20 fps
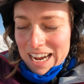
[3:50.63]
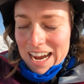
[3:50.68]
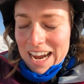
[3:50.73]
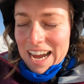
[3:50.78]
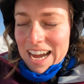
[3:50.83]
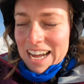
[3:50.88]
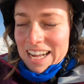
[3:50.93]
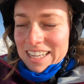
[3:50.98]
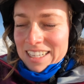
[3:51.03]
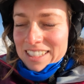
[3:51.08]

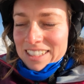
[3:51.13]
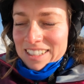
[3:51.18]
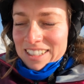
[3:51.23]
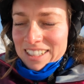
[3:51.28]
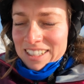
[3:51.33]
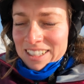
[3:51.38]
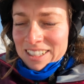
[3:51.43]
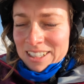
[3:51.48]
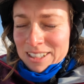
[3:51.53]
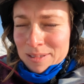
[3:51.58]
And
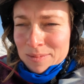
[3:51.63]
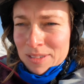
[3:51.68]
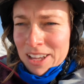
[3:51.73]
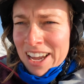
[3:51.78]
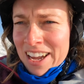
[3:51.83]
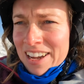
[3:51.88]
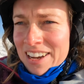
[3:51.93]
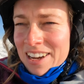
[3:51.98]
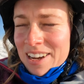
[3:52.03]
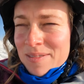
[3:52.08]

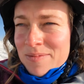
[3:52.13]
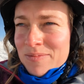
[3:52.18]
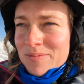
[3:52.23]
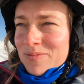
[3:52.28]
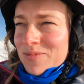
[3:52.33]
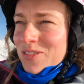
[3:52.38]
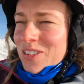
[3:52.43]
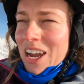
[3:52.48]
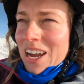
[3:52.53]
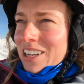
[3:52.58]

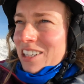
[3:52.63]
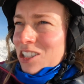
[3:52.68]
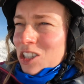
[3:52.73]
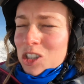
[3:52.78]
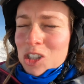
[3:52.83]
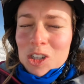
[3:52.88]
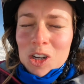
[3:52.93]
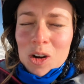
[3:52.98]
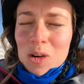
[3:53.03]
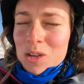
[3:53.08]
I
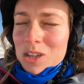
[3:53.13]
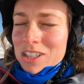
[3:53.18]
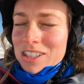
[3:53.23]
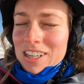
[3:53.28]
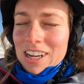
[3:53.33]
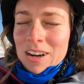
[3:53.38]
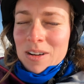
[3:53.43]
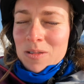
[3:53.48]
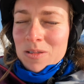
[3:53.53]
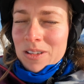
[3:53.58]
just noticed
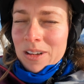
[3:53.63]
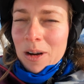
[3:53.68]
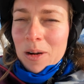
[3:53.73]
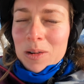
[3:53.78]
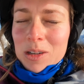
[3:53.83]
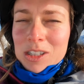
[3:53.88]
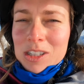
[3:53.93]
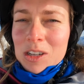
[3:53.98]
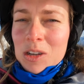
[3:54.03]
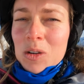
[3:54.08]
that now
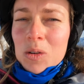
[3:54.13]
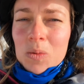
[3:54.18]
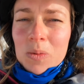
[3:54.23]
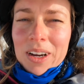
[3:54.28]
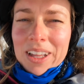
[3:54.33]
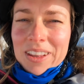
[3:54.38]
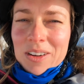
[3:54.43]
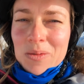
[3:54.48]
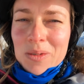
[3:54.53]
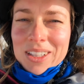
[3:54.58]
it's a good
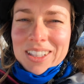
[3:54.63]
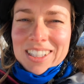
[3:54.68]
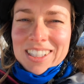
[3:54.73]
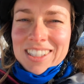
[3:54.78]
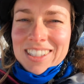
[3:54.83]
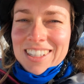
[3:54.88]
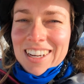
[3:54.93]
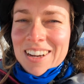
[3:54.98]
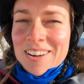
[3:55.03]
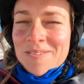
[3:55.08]
weather with the
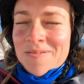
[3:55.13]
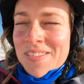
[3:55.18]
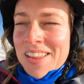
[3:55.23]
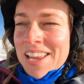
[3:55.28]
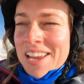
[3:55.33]
sun,